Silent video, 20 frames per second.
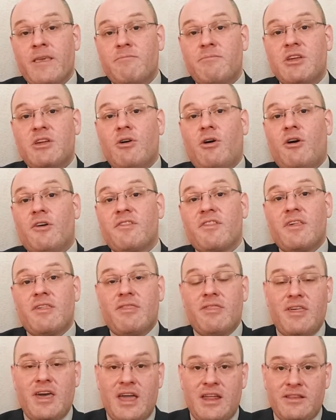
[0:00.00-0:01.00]
because
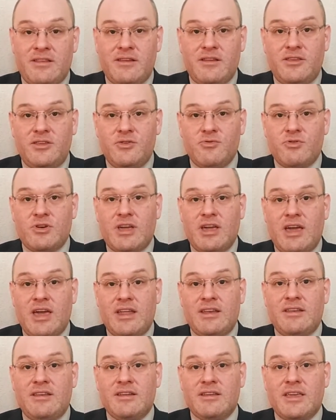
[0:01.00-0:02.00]
then you
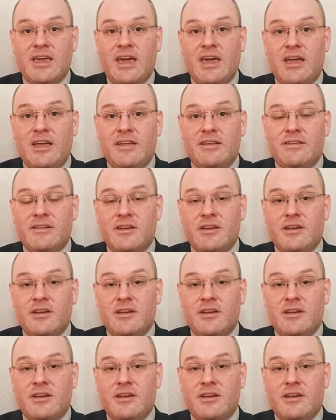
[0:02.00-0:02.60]
can get